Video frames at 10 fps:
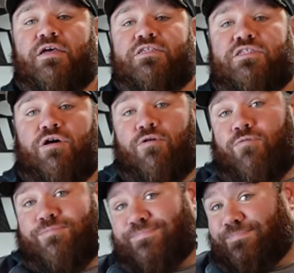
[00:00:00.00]

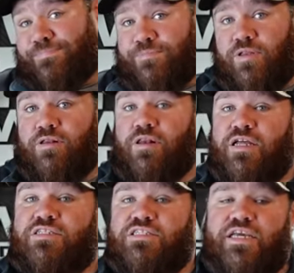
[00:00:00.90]
So
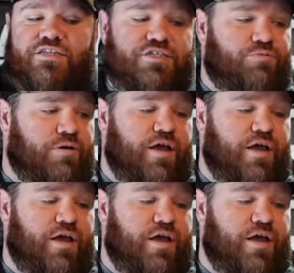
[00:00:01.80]
let's see just what